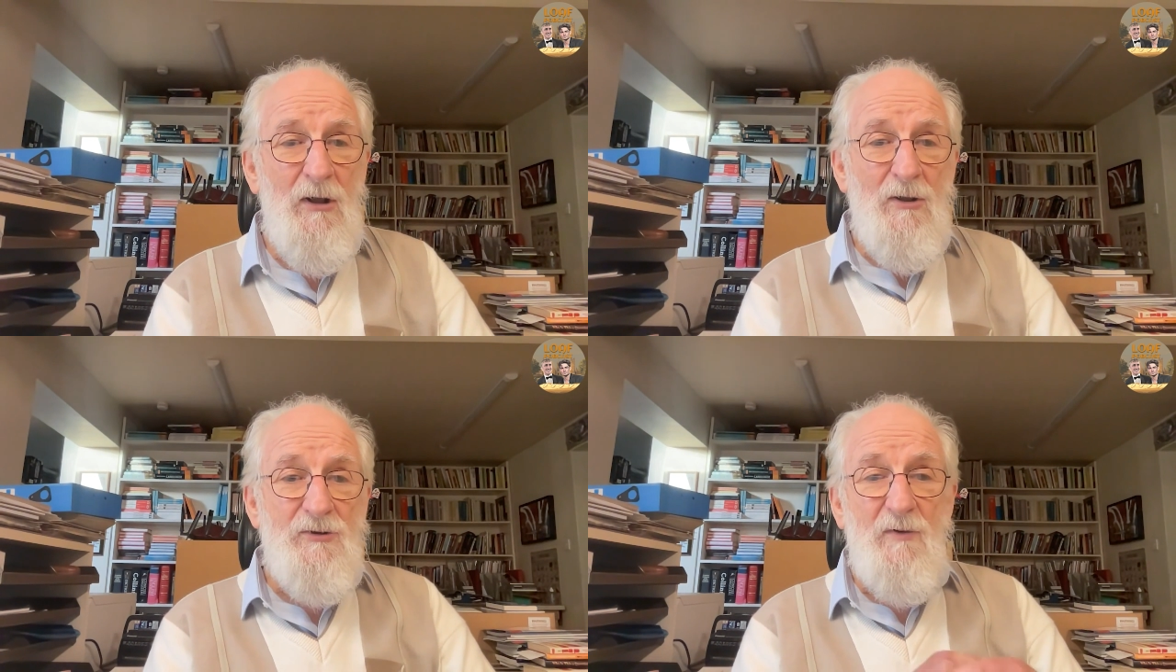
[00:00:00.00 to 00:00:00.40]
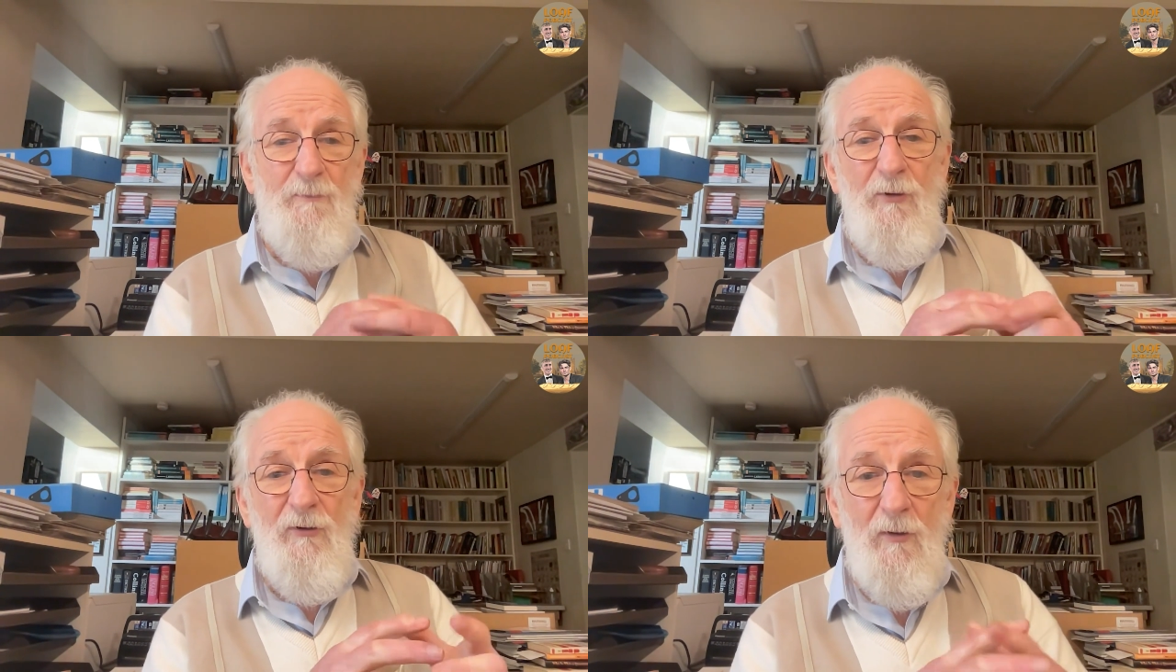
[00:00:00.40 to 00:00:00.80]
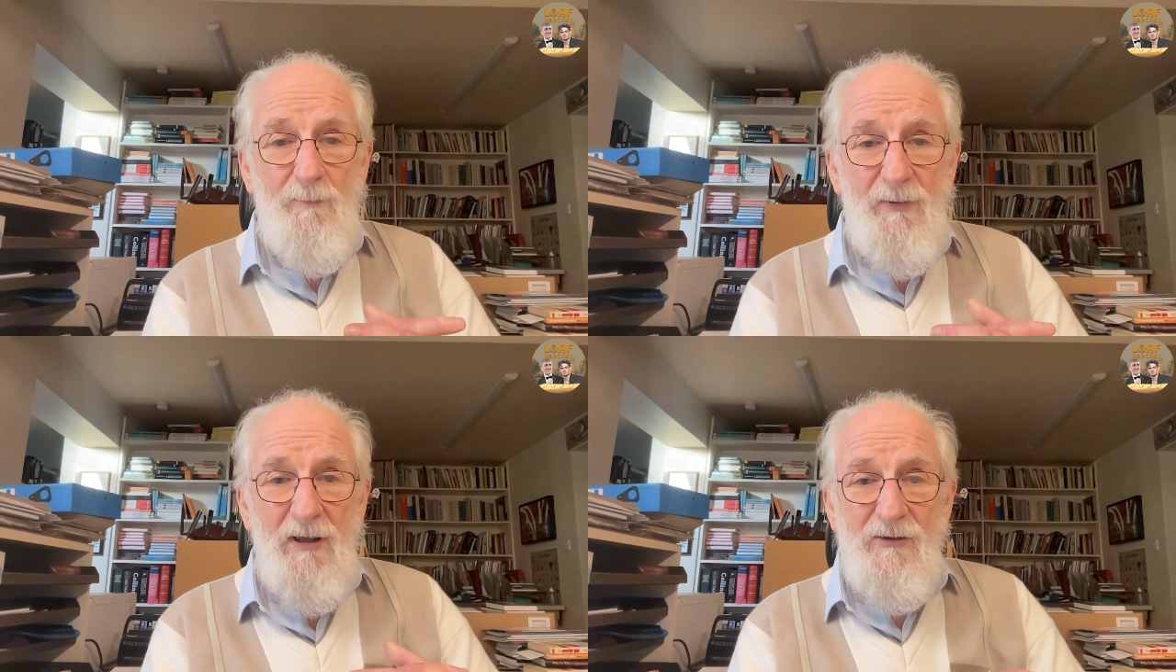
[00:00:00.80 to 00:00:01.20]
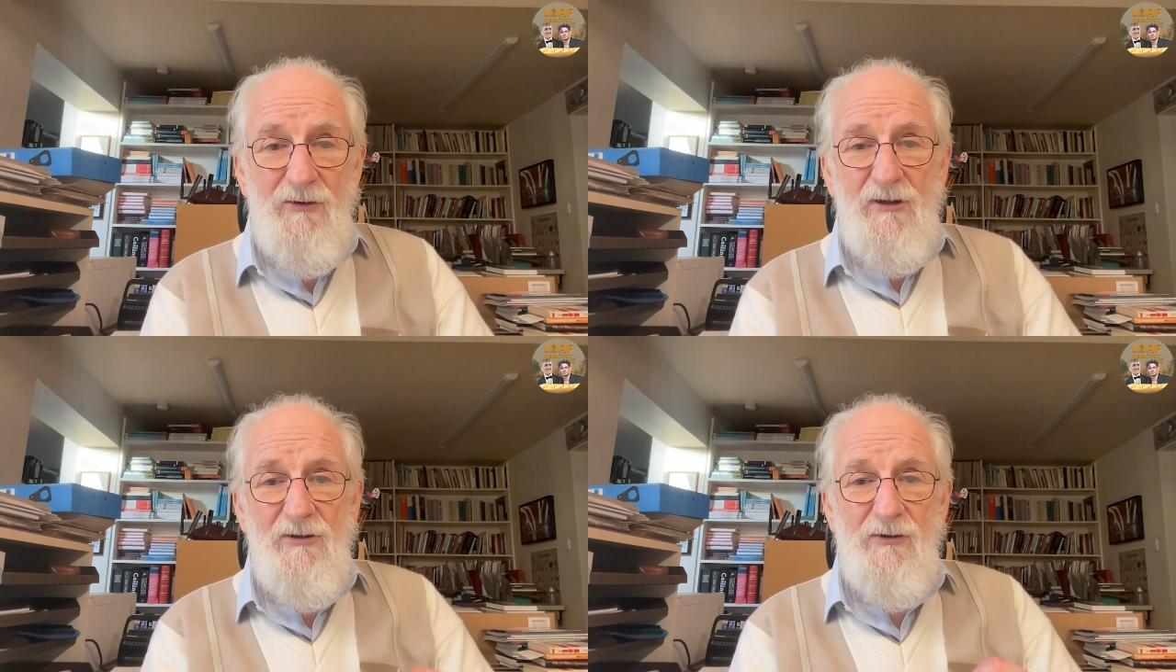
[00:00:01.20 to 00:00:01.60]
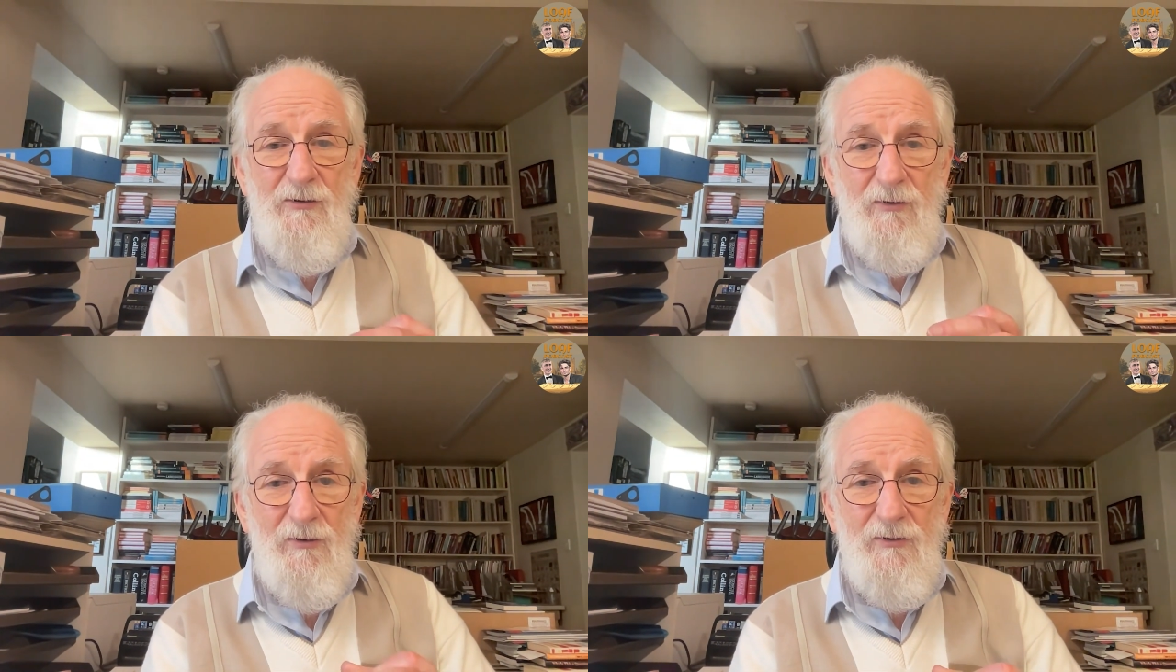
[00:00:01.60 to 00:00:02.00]
So the poor old PhD
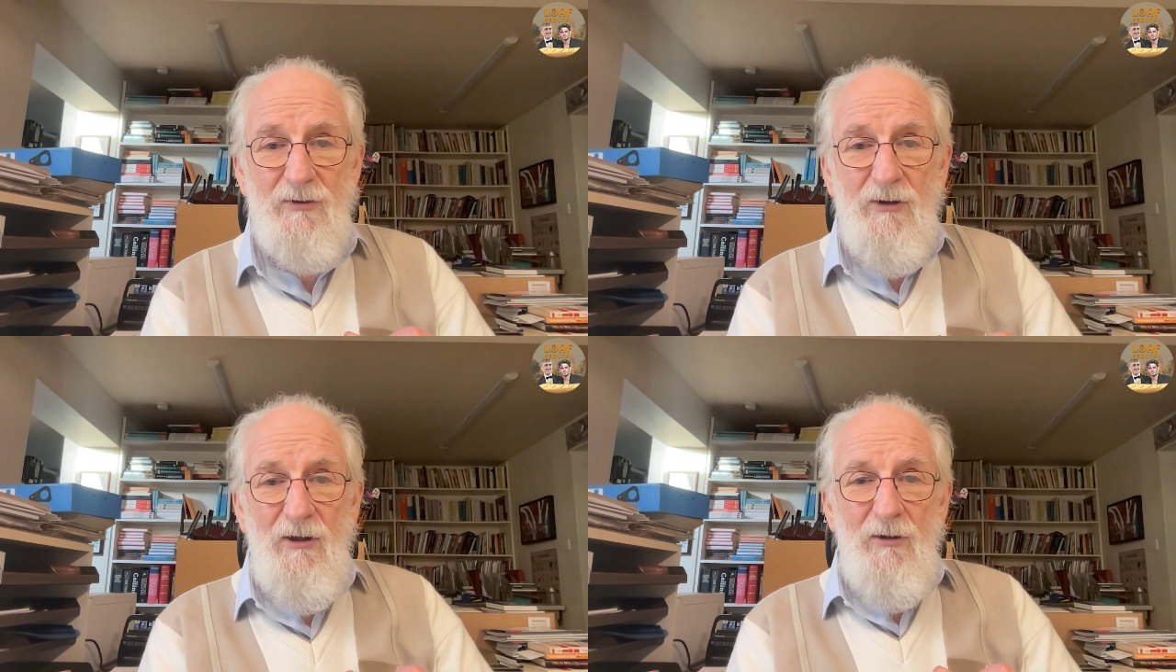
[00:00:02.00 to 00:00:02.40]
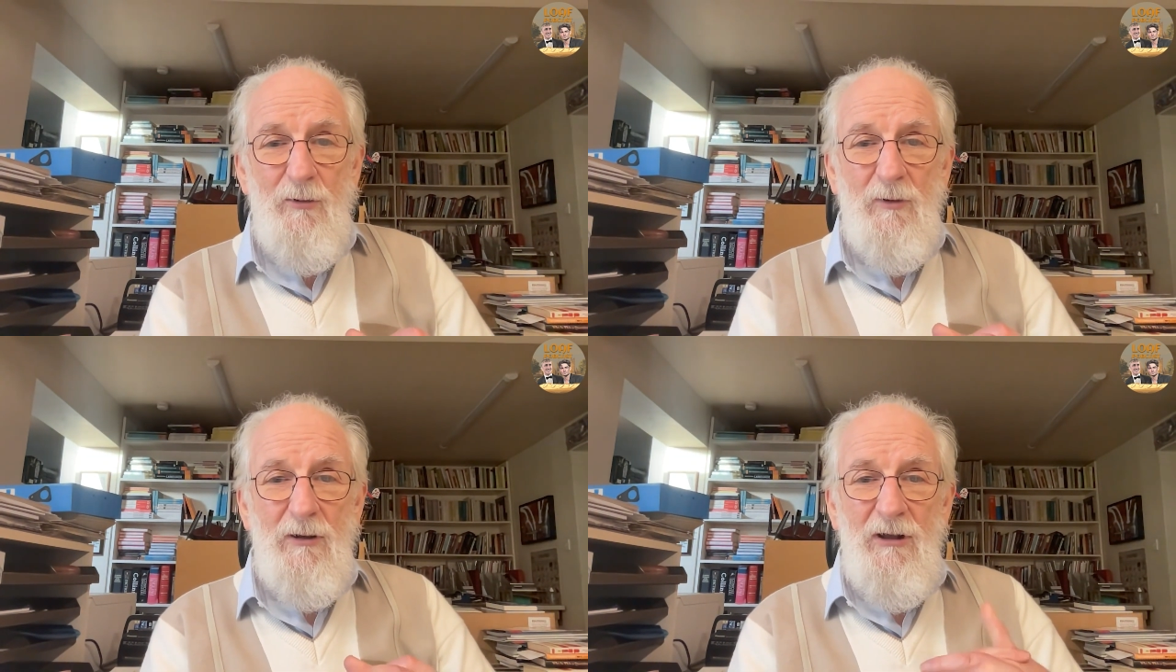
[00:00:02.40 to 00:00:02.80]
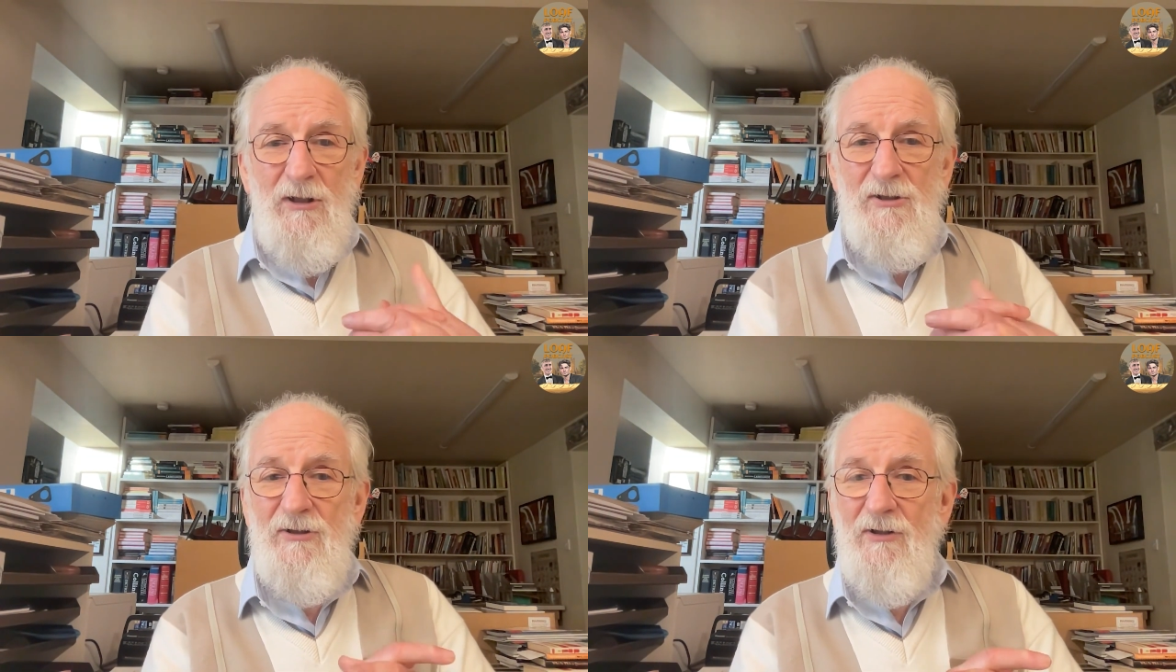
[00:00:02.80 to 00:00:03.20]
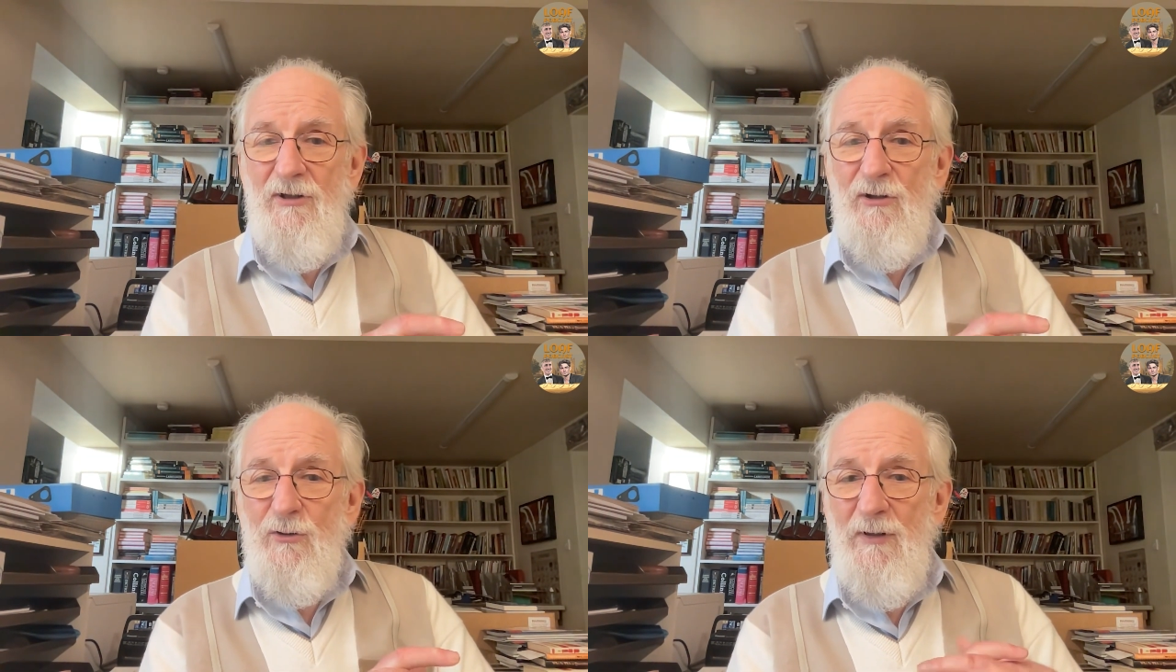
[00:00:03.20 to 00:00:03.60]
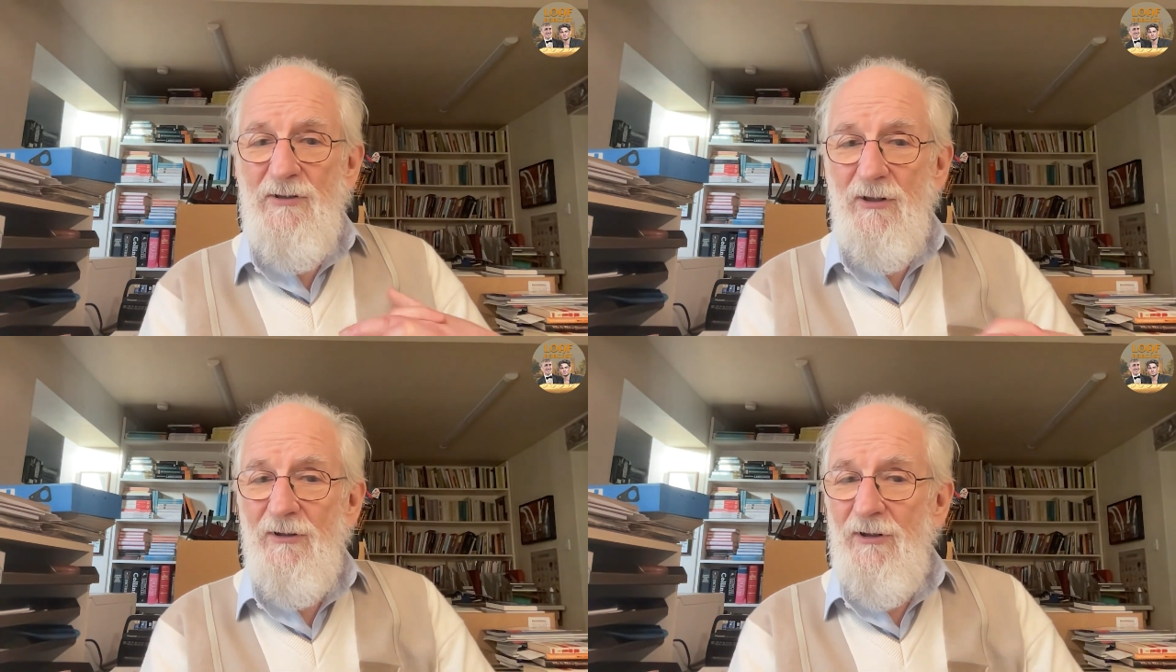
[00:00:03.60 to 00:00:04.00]
students who were studying
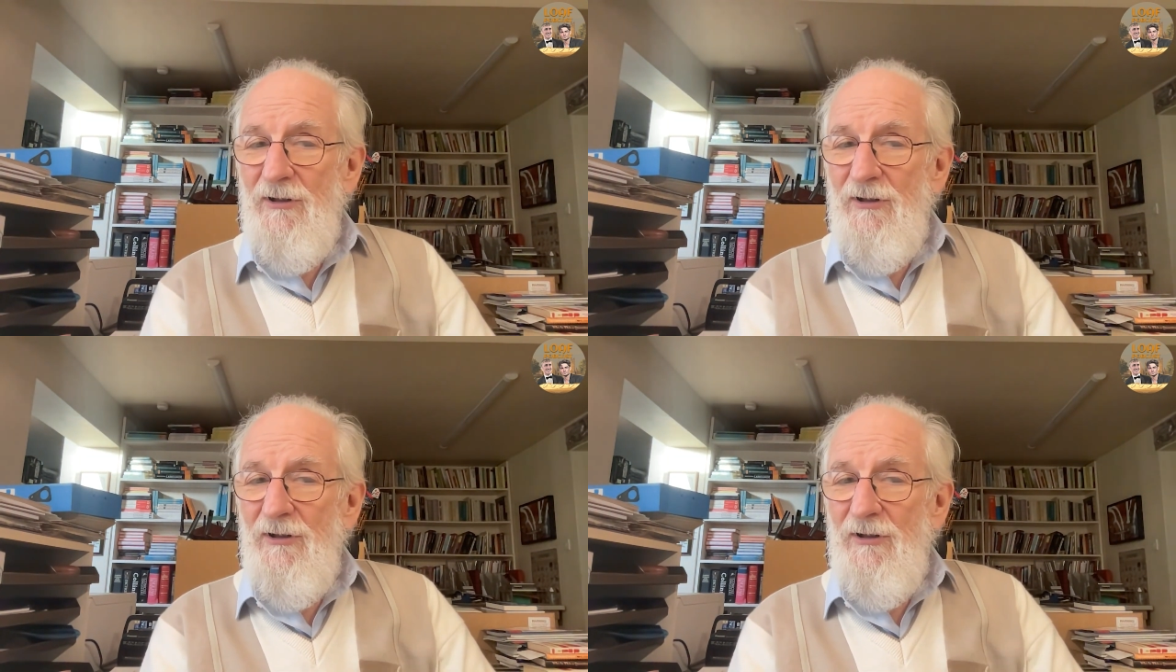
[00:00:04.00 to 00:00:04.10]
Twitter